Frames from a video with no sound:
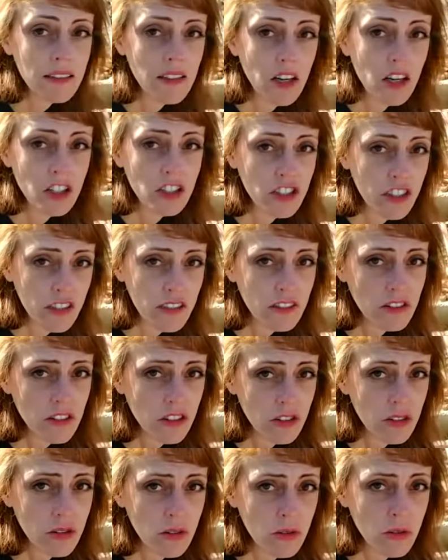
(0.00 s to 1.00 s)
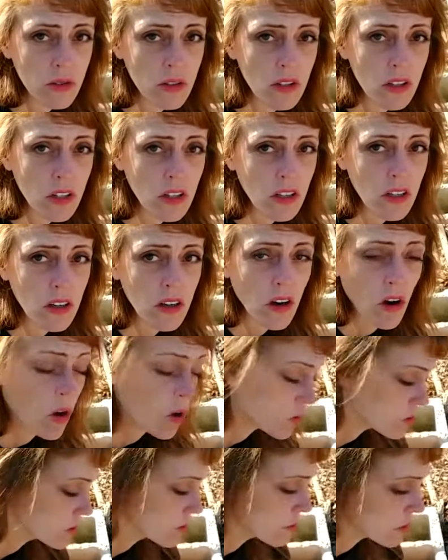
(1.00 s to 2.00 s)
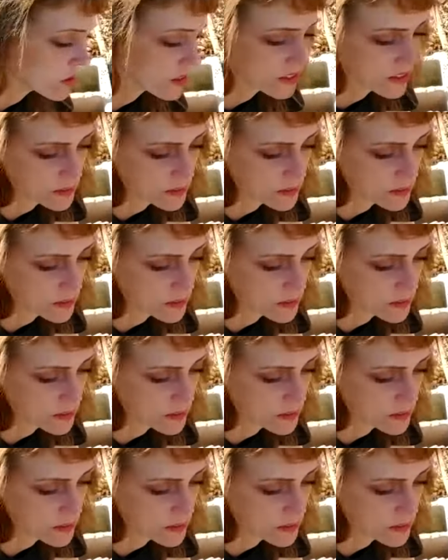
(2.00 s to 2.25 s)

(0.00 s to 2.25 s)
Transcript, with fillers: are just to hold the boards in